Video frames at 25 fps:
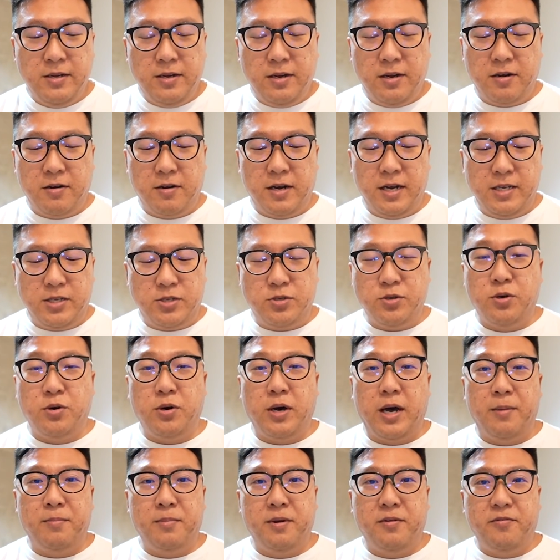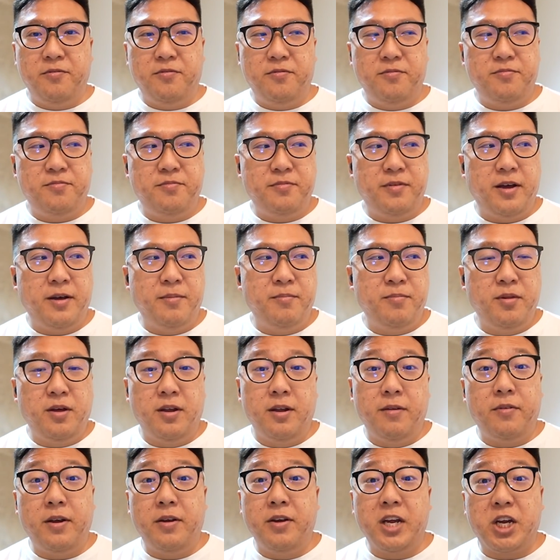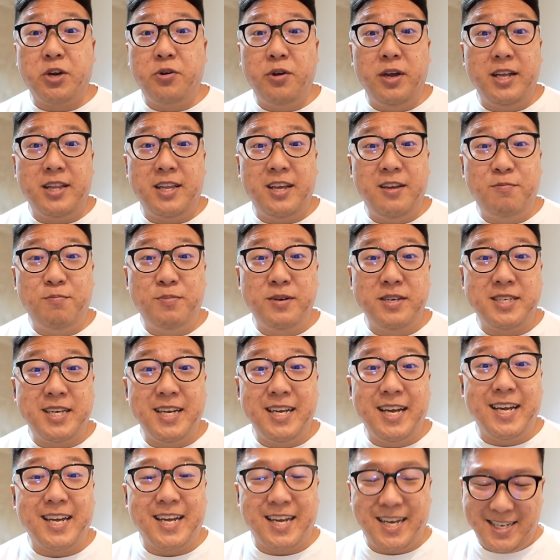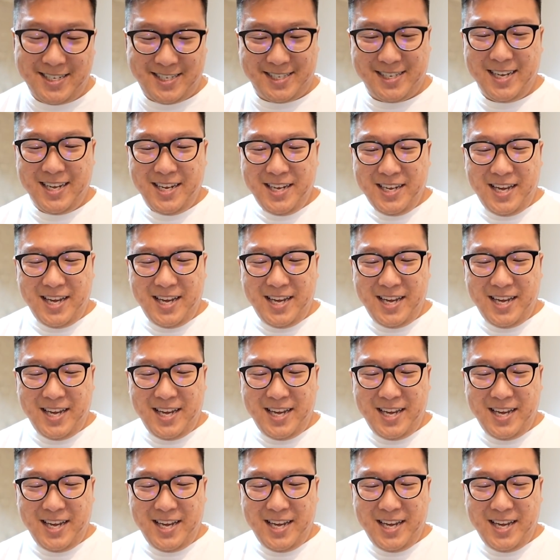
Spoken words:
Alright, so I'm not a very creative person, I guess.